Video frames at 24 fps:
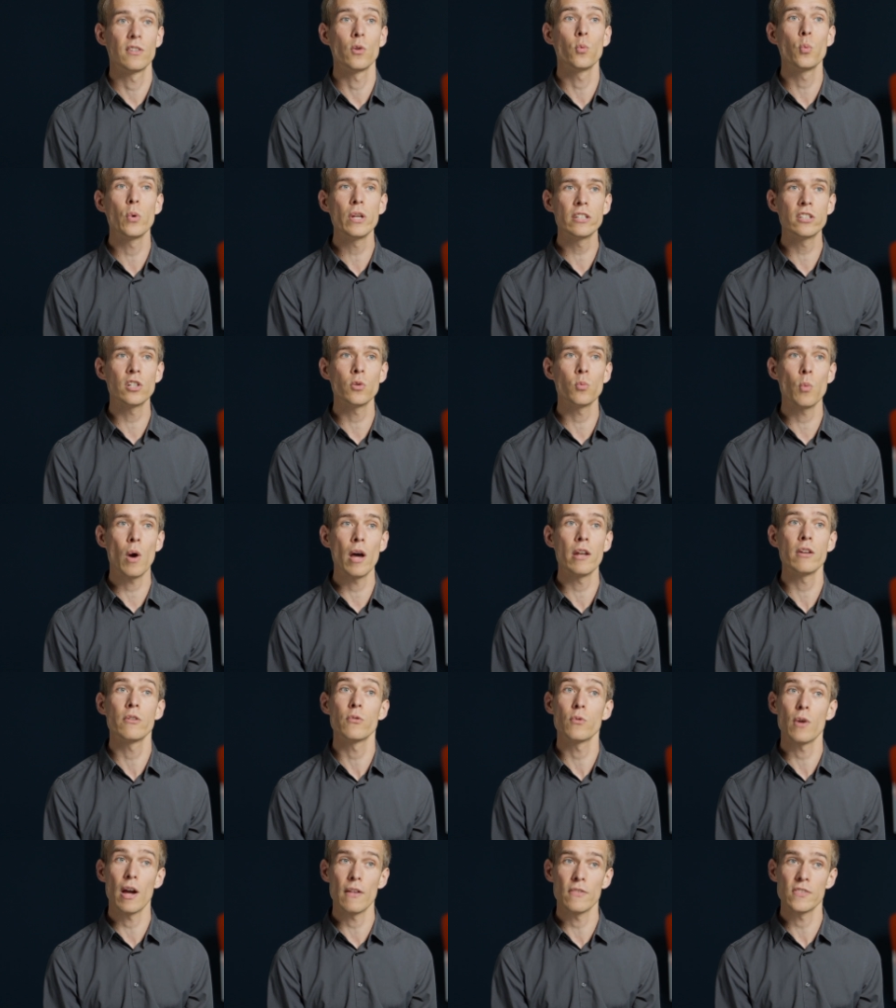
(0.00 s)
the Wingtra 1
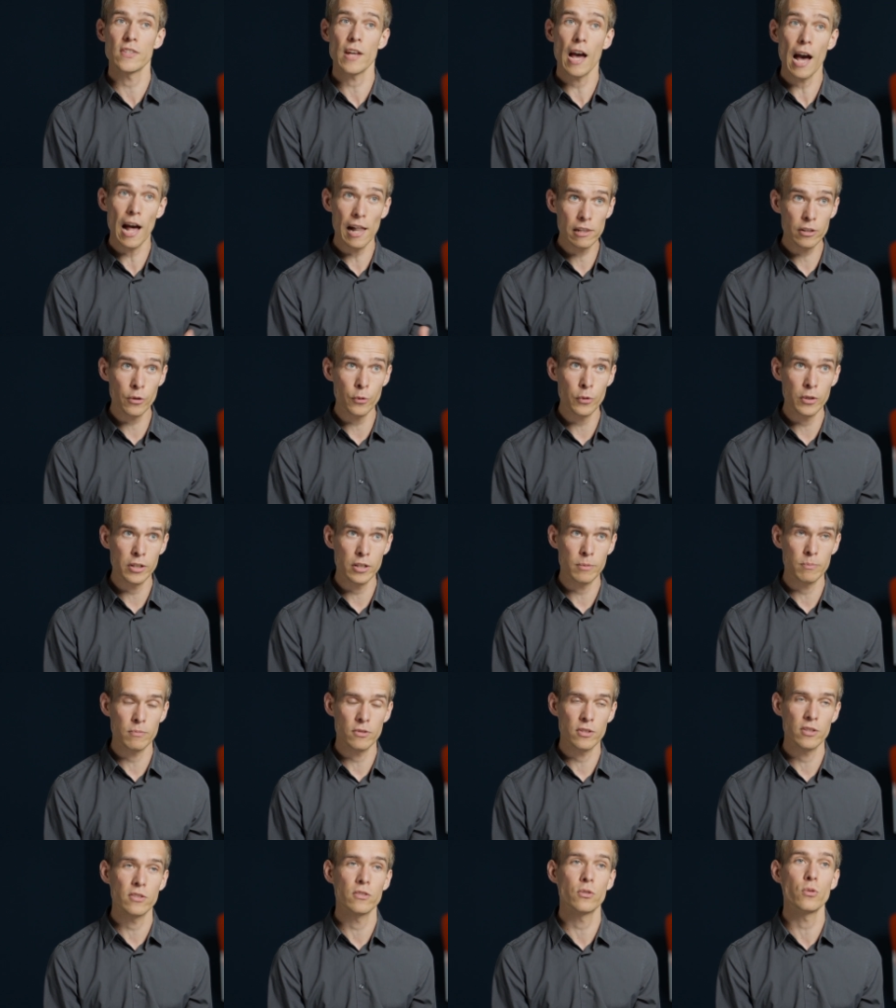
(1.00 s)
runs
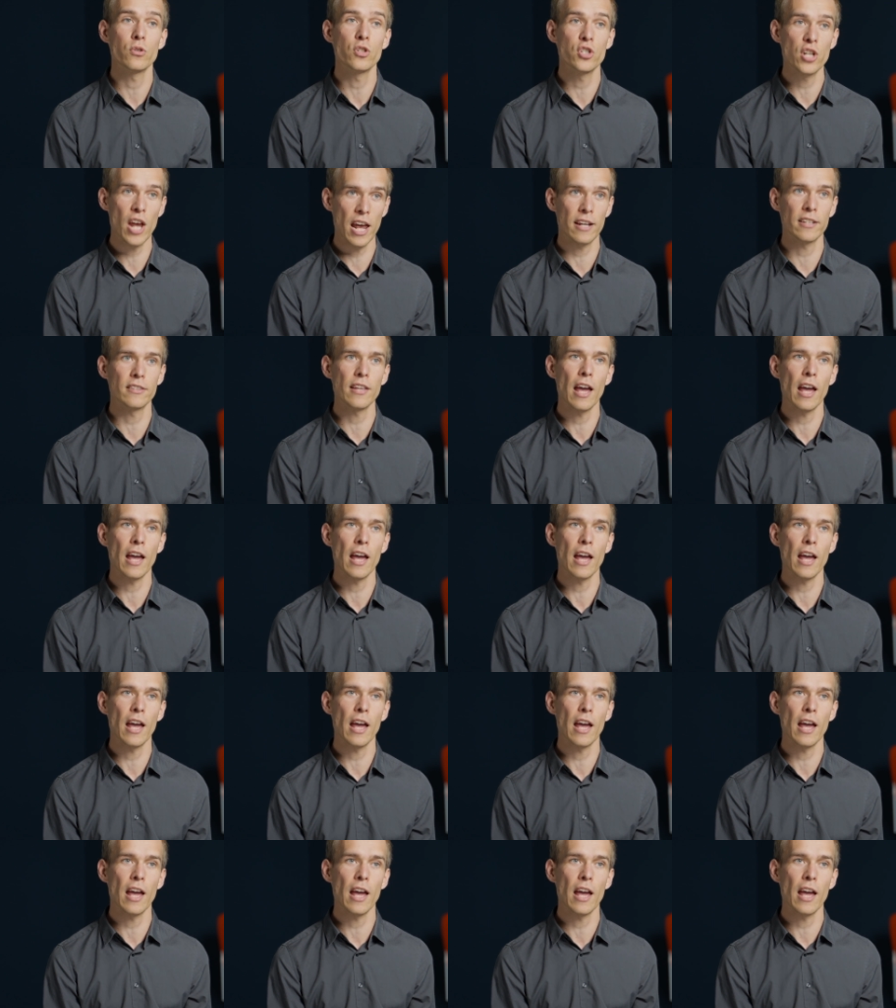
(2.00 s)
algorithms to check